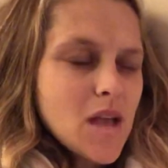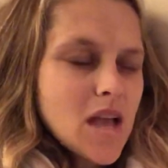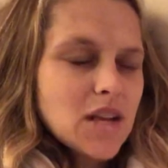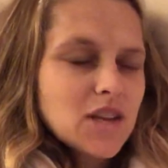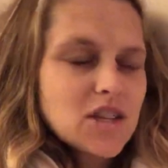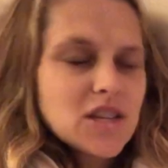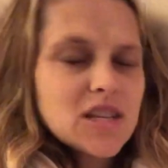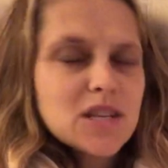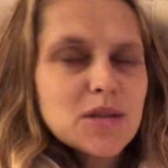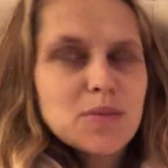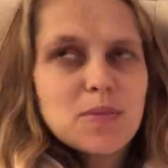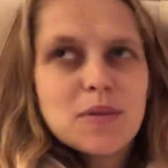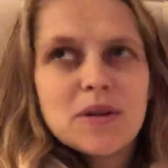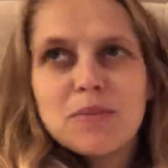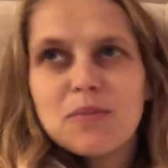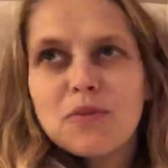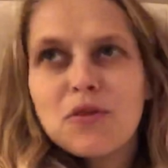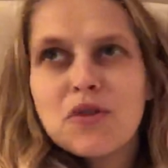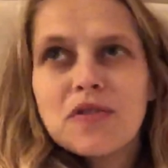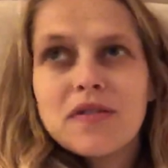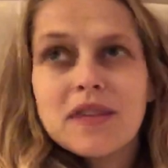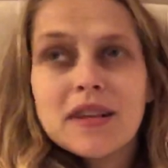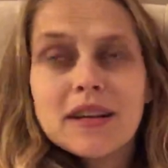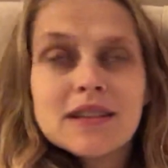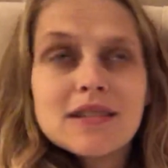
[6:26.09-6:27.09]
She's been
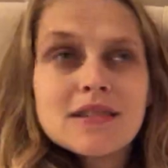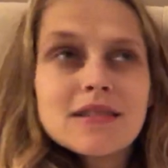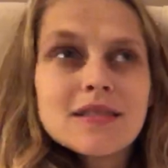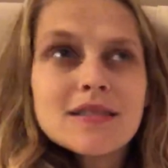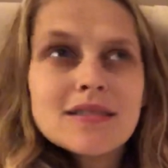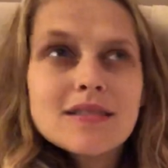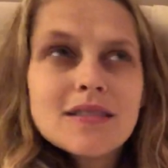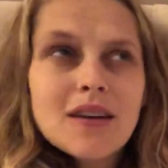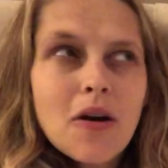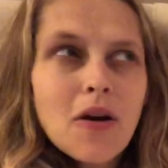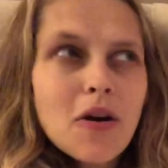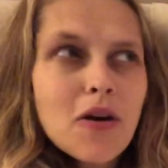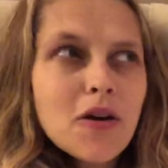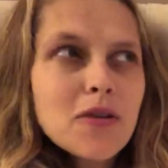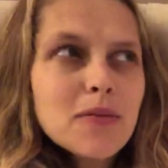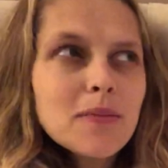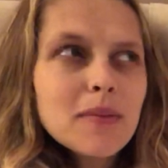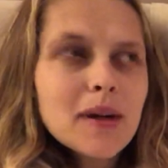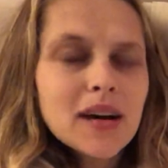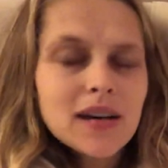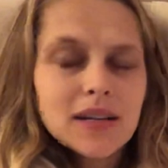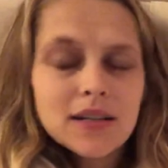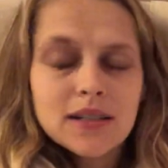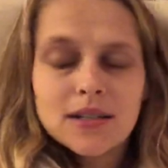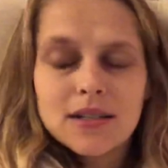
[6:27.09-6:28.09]
moving so
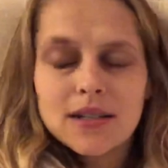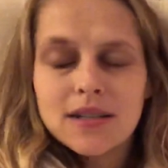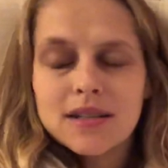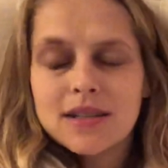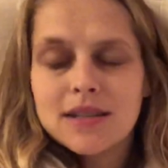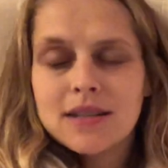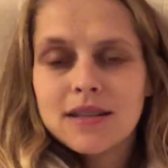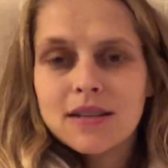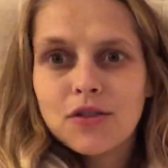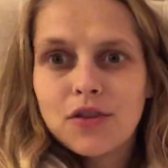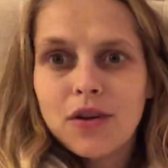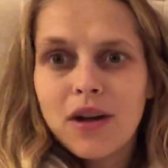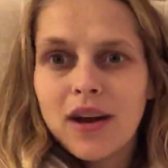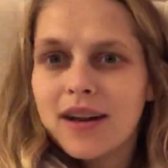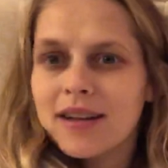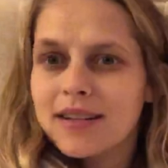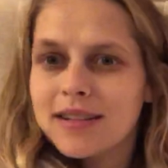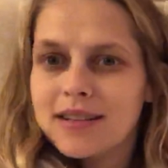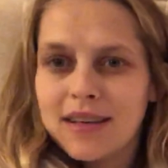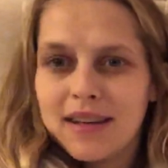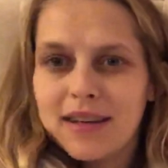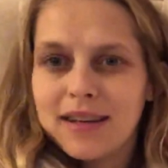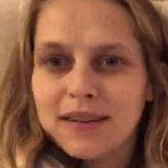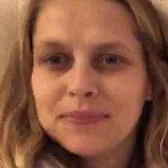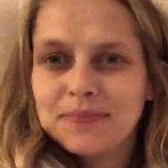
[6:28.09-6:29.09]
much, it's
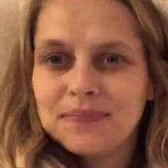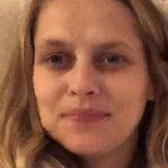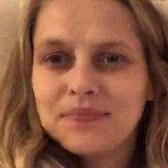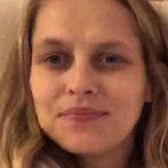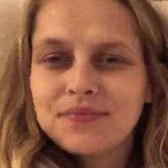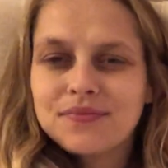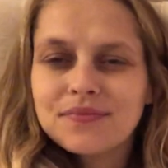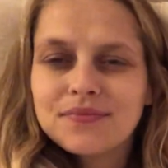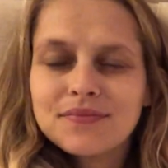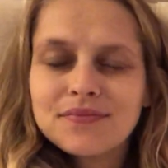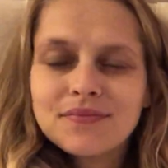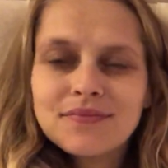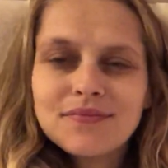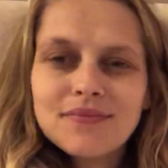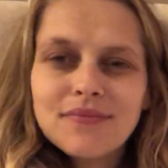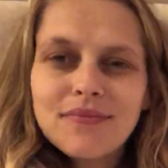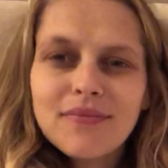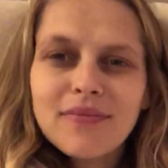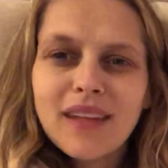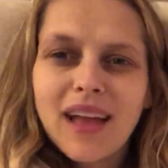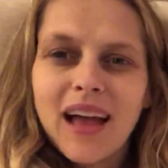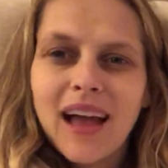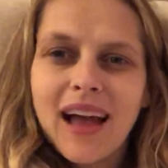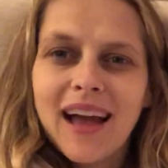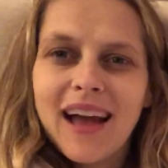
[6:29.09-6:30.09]
crazy.
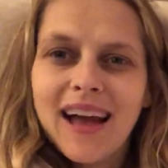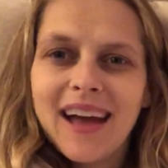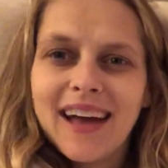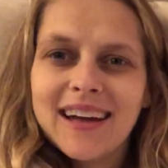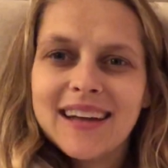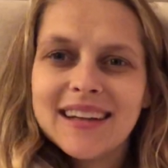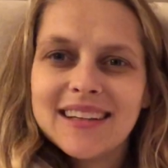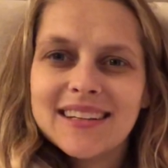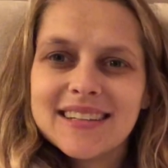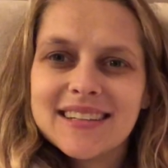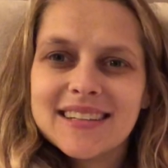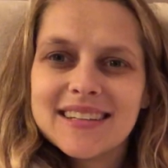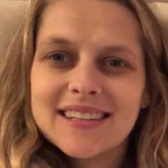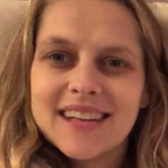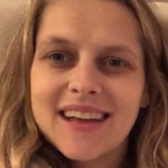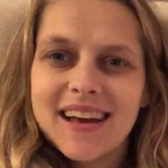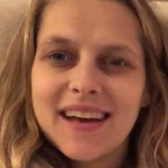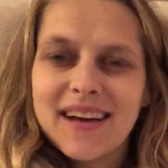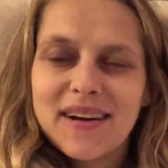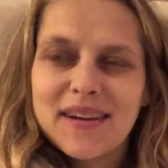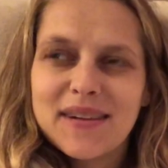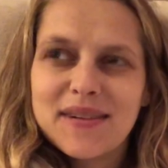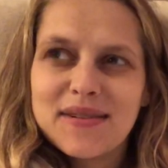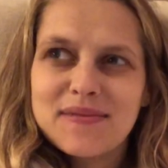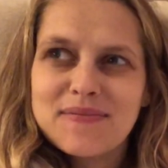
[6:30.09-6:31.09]
And
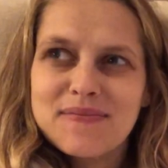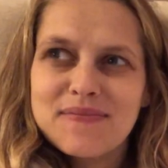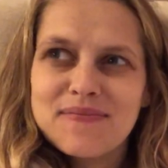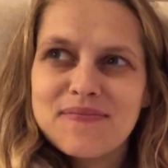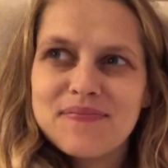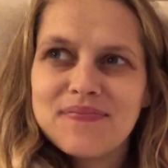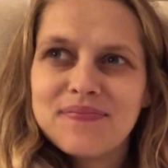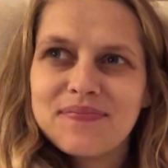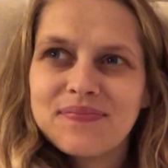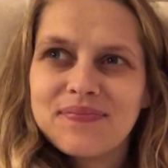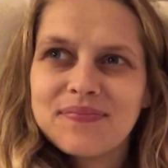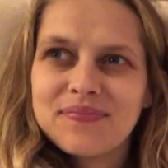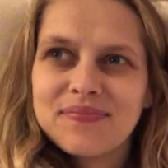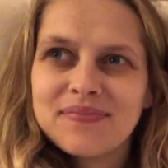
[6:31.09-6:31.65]
I've